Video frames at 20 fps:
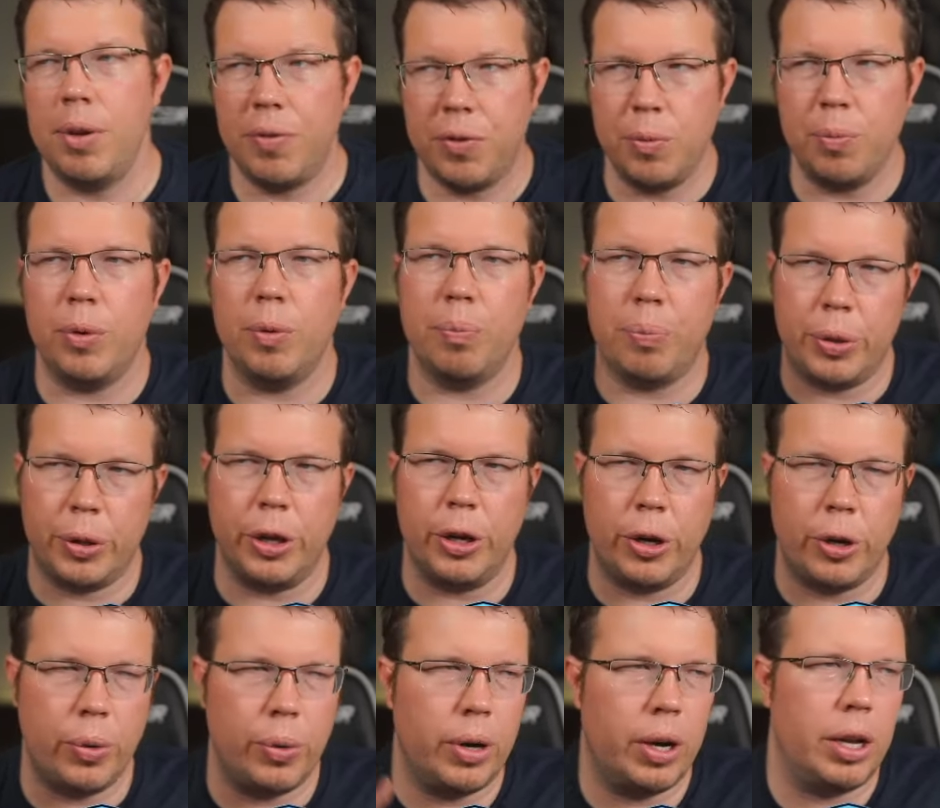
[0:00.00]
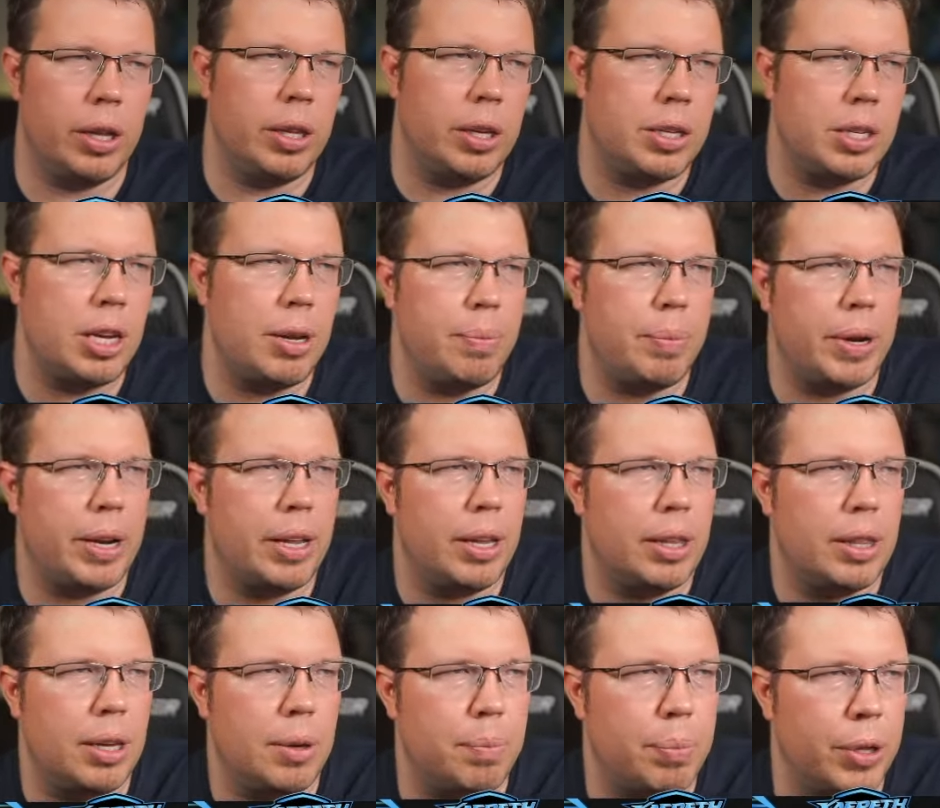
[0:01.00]
maybe if you put Plo on the team,
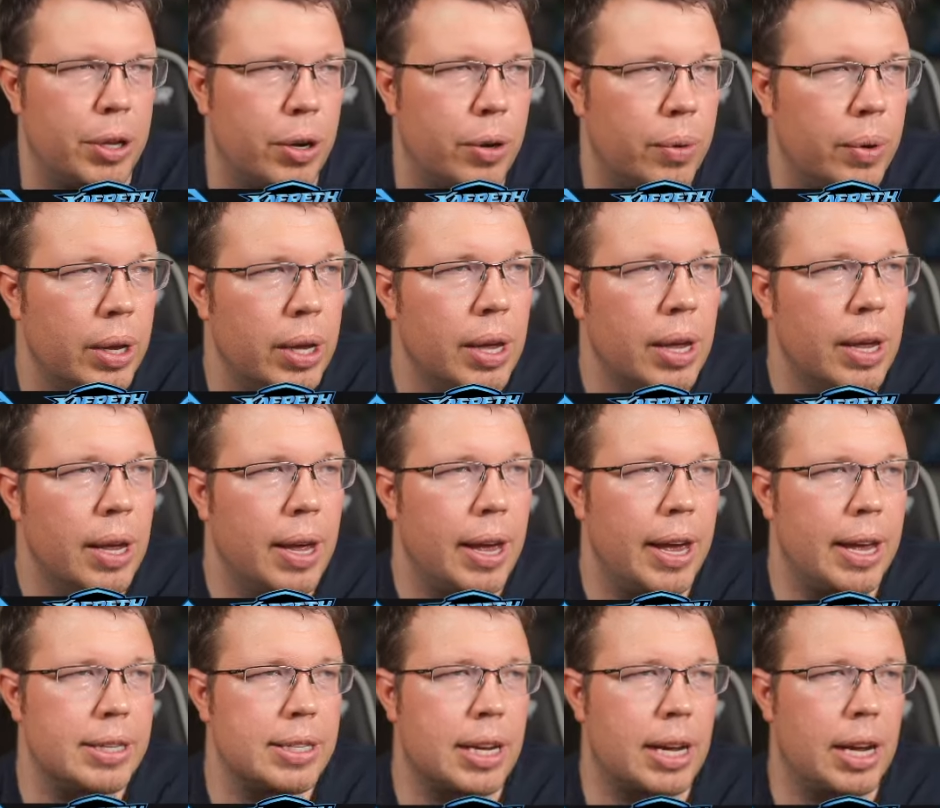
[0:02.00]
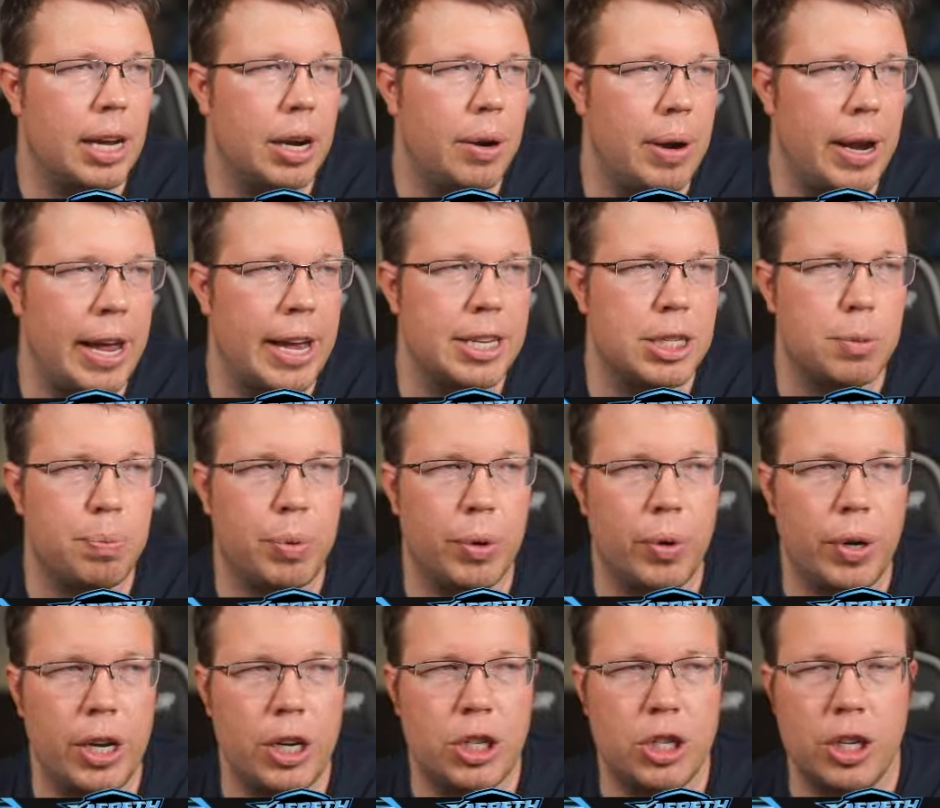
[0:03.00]
but I think Plo has higher
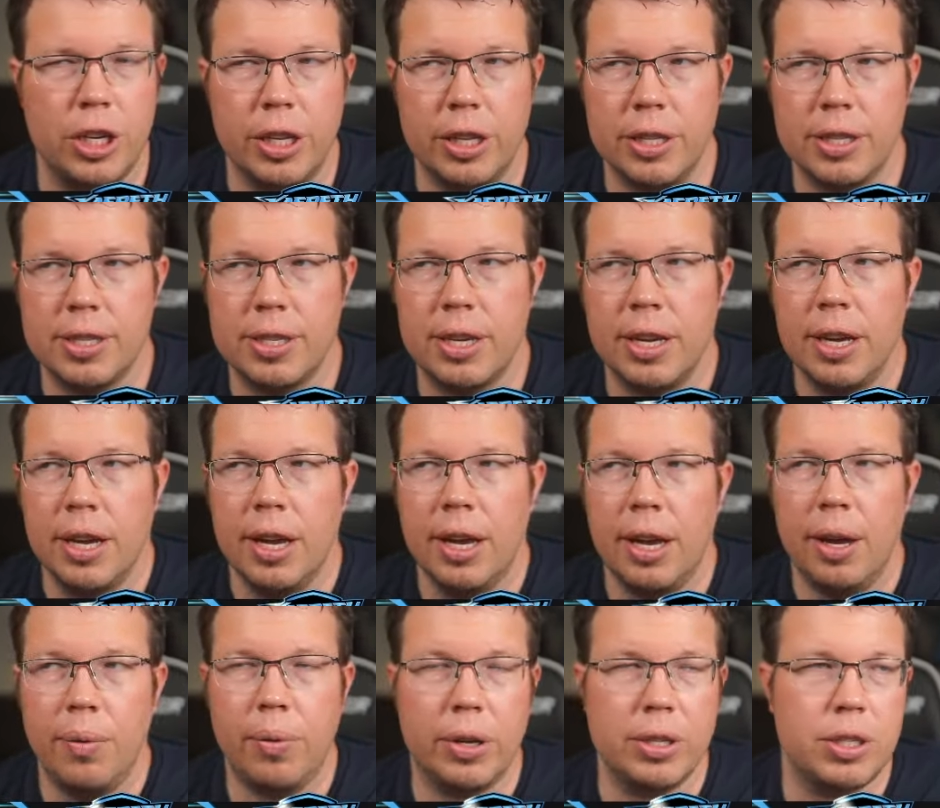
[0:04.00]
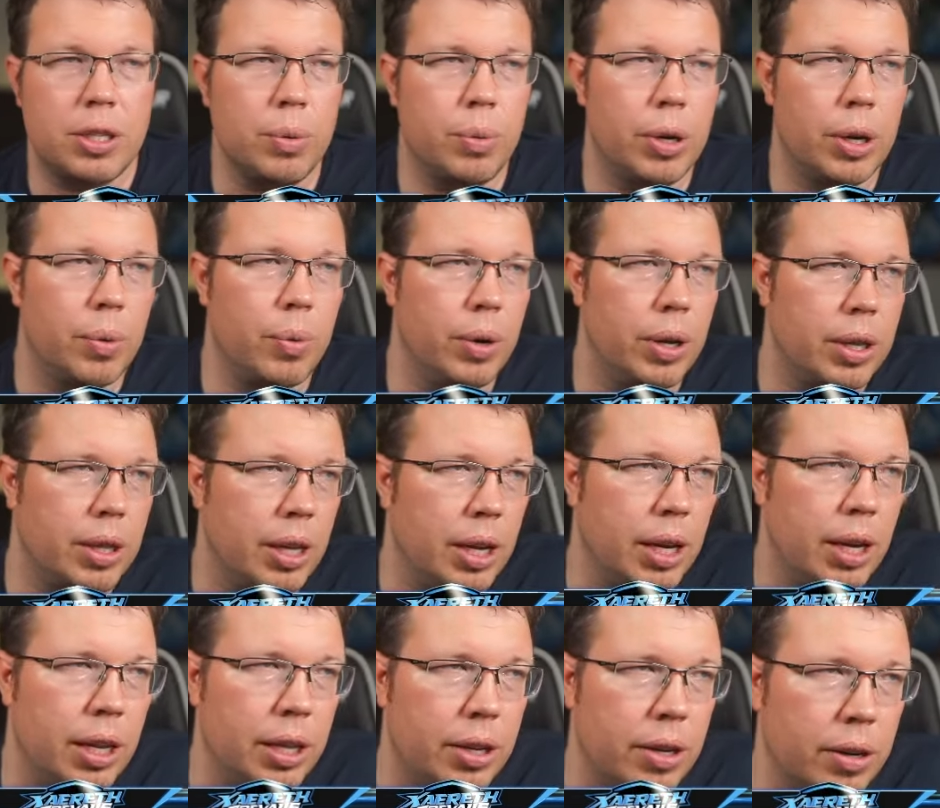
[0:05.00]
aspirations and wants to work with
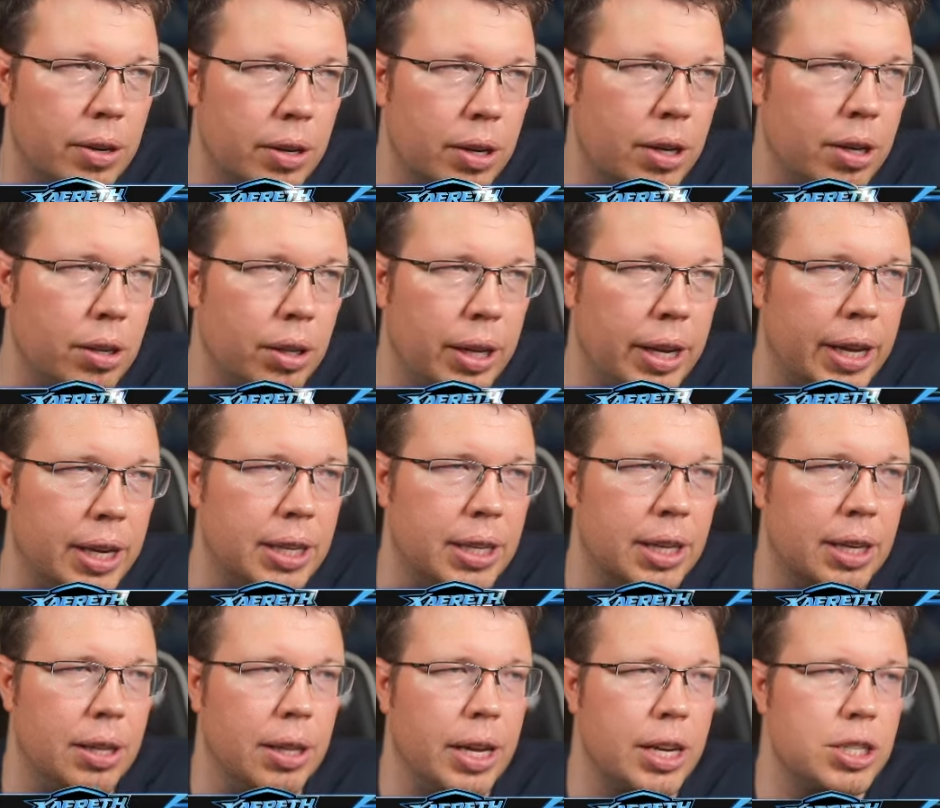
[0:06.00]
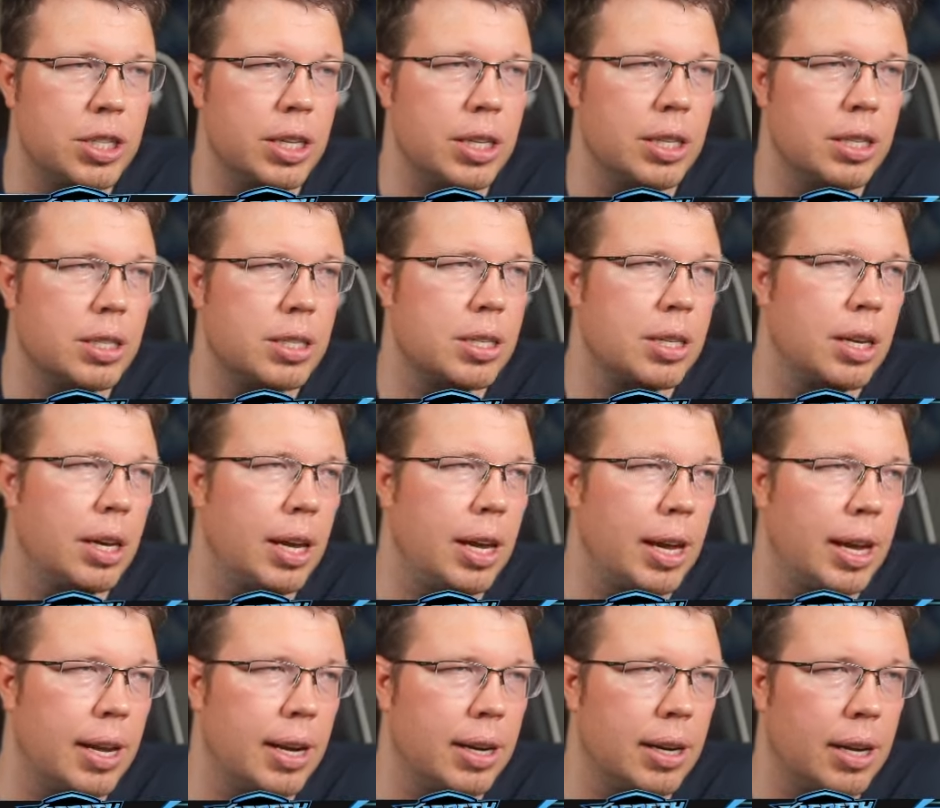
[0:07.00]
other Galactic Legends,
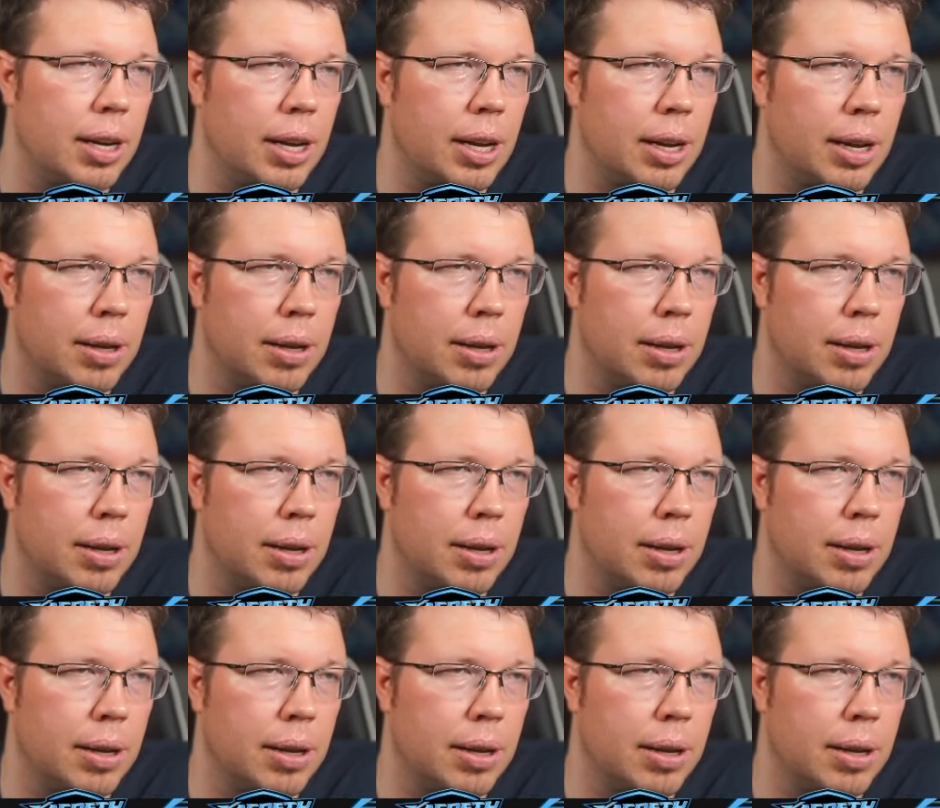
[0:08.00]
and